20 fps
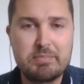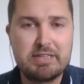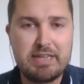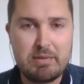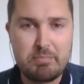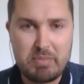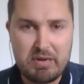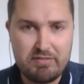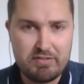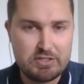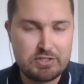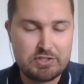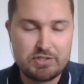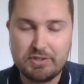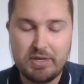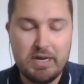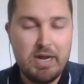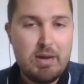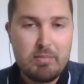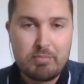Can they pivot
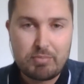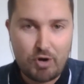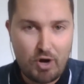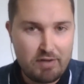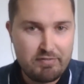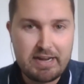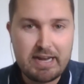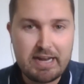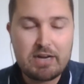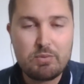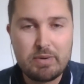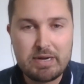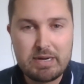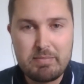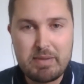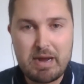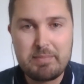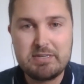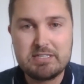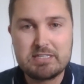to private
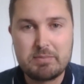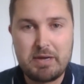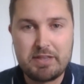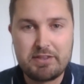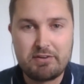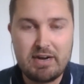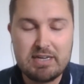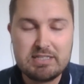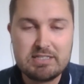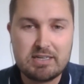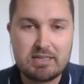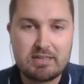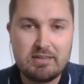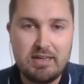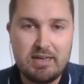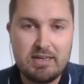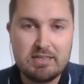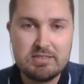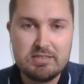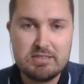equity, maybe some other asset
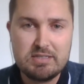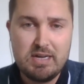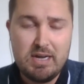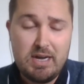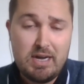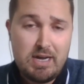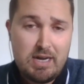classes?